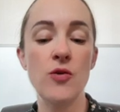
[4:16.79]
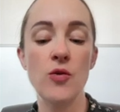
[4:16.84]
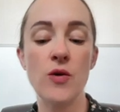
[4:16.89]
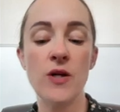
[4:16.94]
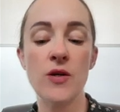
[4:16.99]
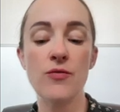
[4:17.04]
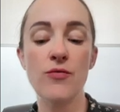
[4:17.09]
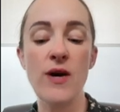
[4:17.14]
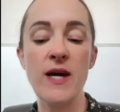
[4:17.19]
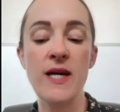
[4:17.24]

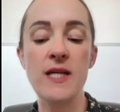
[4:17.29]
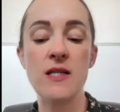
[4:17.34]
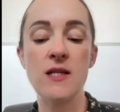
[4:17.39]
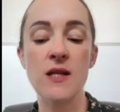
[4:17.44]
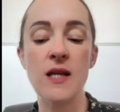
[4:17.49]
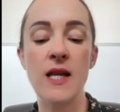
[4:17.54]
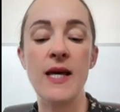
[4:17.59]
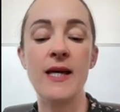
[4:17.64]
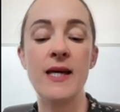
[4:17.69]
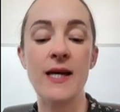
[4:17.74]
write it
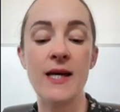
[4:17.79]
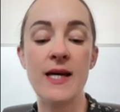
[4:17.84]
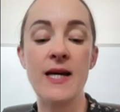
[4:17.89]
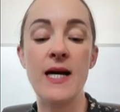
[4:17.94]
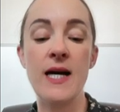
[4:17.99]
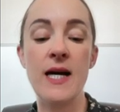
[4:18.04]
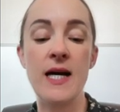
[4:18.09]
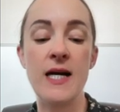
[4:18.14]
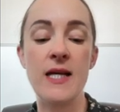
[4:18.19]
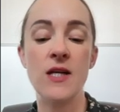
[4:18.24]
like
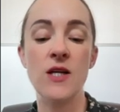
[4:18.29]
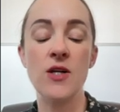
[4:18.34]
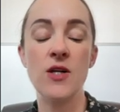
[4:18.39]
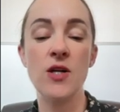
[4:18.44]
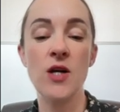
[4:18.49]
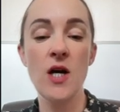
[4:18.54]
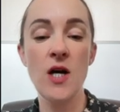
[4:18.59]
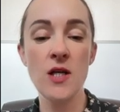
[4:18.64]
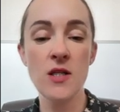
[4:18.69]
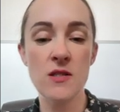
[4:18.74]
can
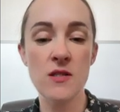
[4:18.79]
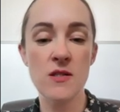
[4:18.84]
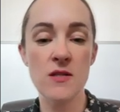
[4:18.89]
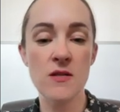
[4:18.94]
not,